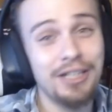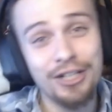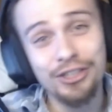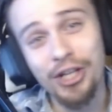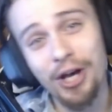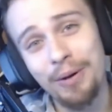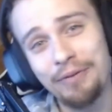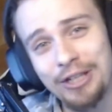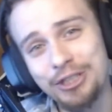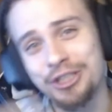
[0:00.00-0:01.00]
So
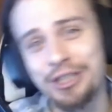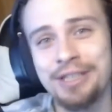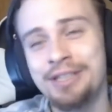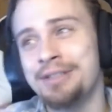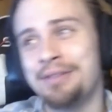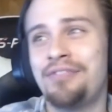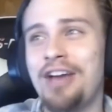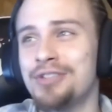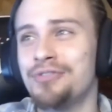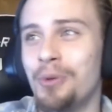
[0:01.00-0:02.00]
eventually,
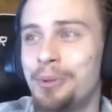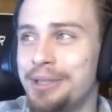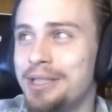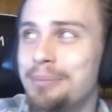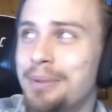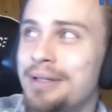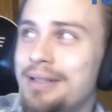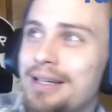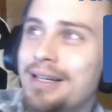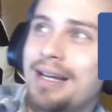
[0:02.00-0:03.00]
fast forwarding a bit,
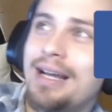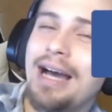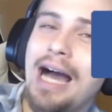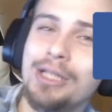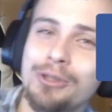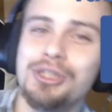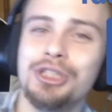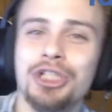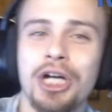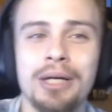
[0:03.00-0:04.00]
I lose
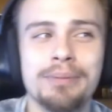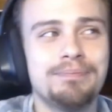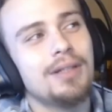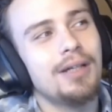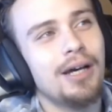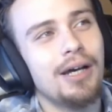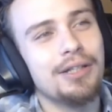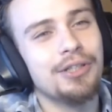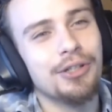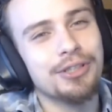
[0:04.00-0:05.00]
the job.
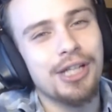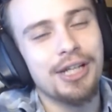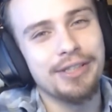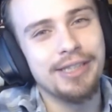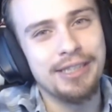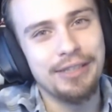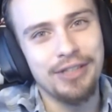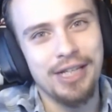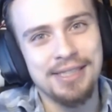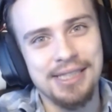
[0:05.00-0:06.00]
You know, there's a lot of things I can give
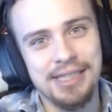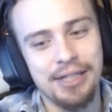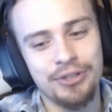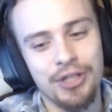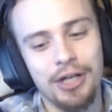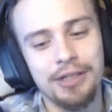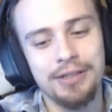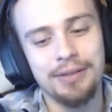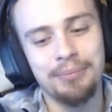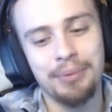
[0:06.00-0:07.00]
you guys details
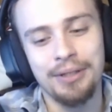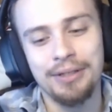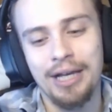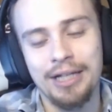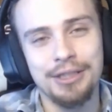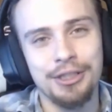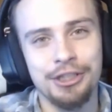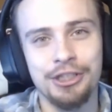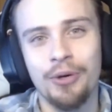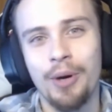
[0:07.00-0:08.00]
on, but I could
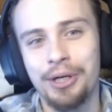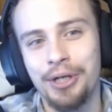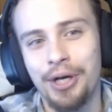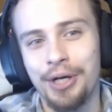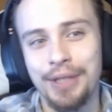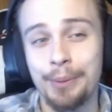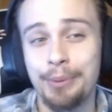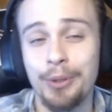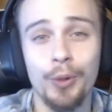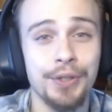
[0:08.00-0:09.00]
literally go on and on. That would
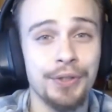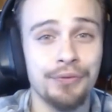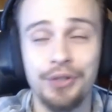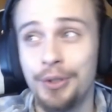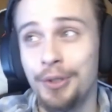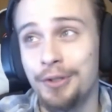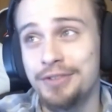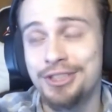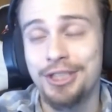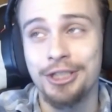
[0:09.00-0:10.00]
be a whole nother video of
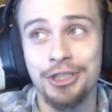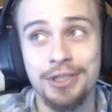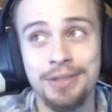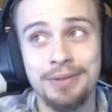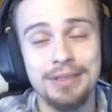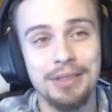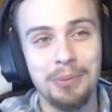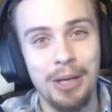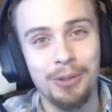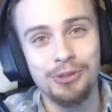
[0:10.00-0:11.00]
discussion
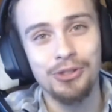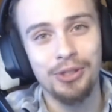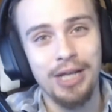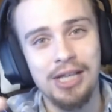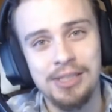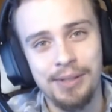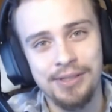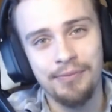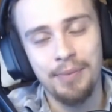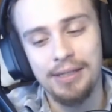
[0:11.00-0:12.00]
about certain
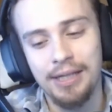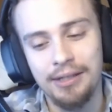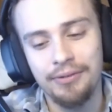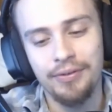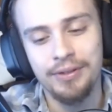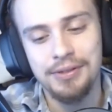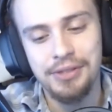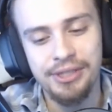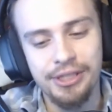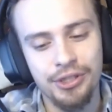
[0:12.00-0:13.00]
aspects of my life and
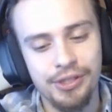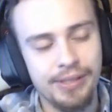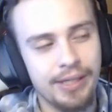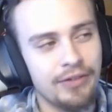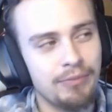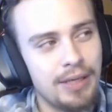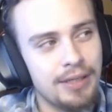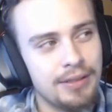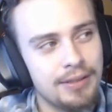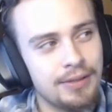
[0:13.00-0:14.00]
decisions that I've
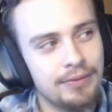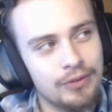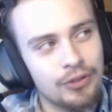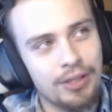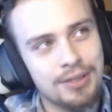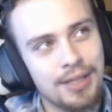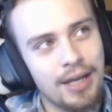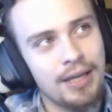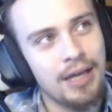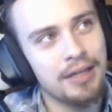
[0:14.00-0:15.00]
made and regrets
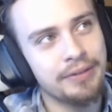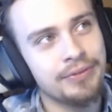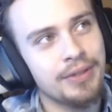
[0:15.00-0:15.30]
that I have.